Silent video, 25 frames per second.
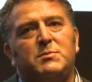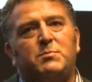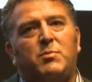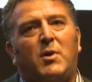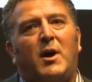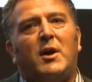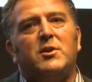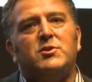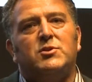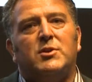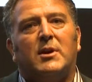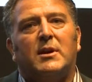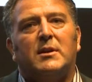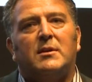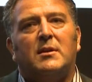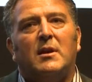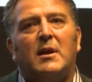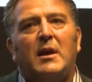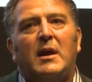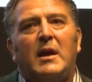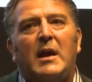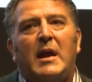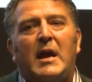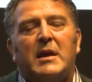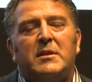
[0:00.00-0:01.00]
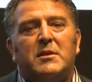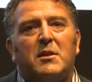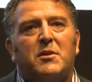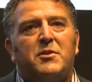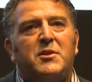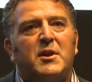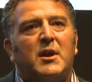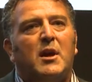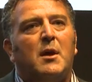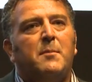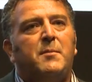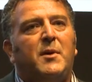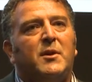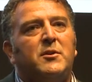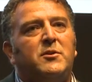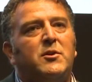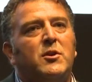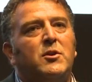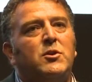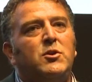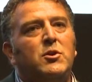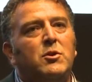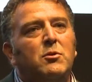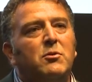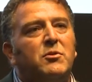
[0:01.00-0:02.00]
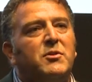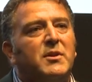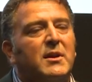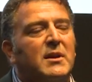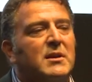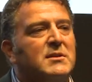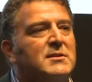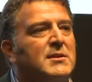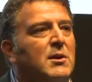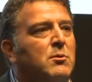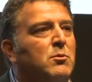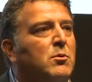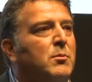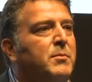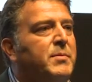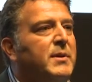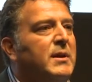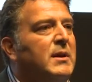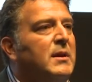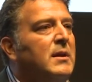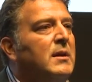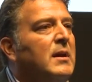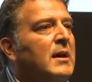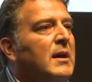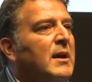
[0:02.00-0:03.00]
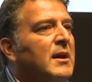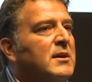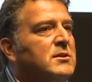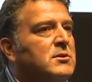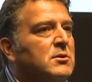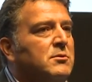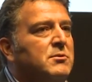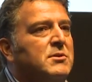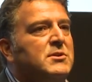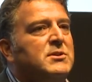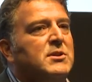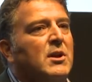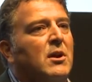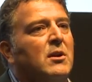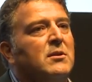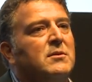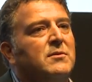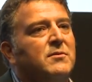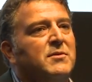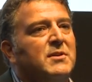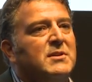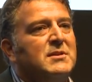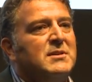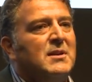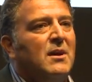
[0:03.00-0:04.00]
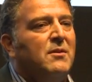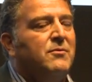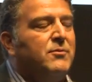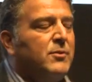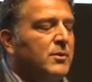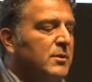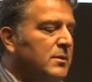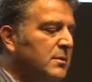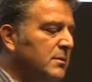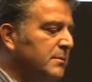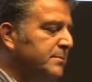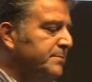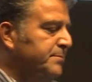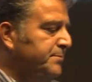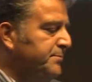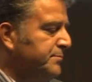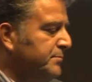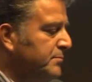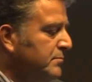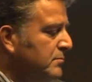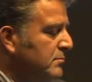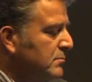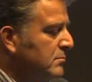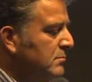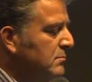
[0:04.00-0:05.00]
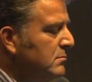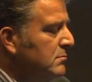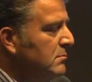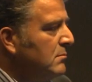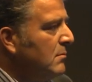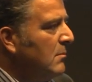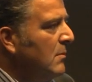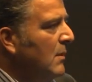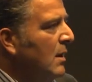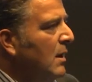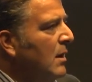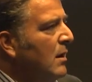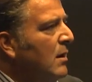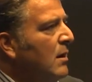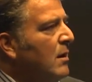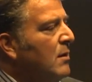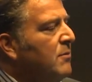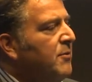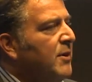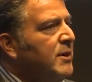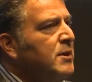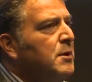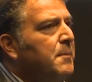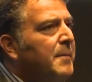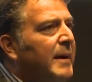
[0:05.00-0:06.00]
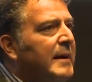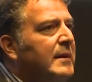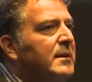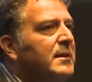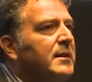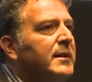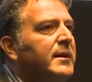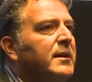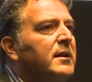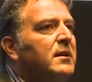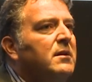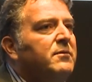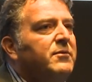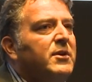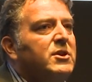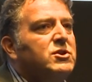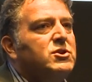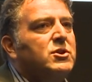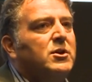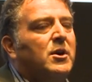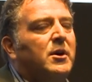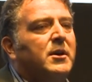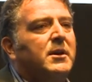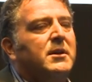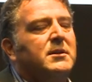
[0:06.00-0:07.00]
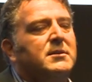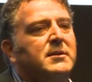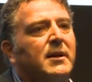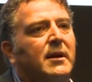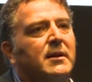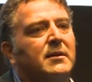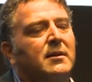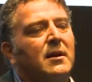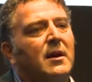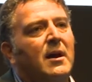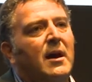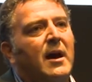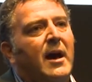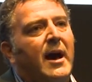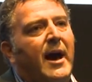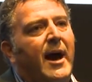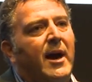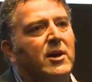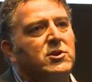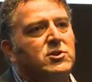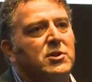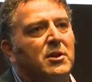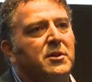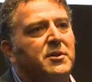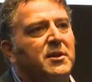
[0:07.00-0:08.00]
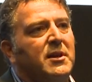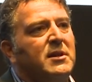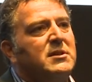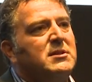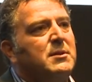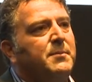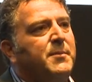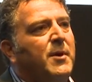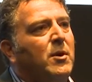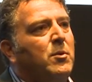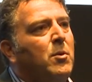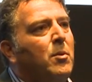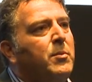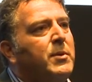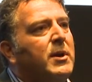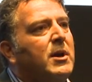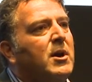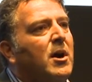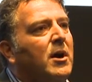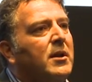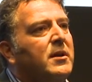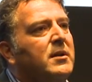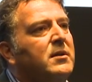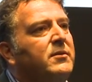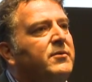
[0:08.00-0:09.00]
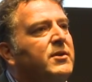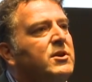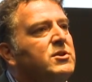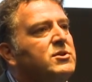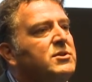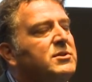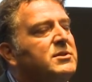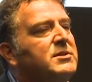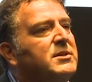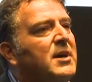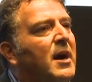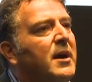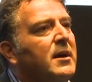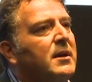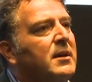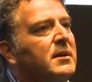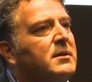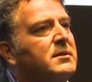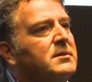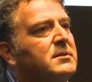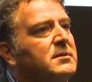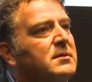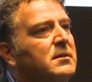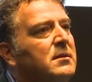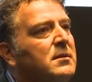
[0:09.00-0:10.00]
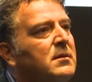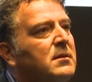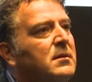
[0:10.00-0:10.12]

project, and they think about the new things that will be as a result of this effort. Fundamentally, an innovation architect actually thinks about what we call innovation sockets.